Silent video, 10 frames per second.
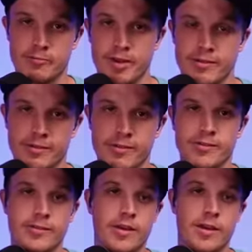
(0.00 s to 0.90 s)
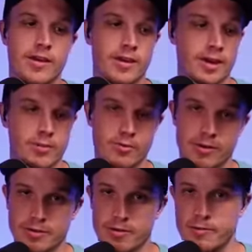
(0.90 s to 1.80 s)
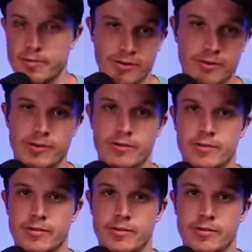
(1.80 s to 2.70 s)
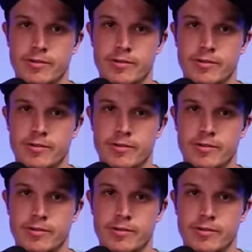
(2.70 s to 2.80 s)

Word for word: business. And I would talk to other business owners.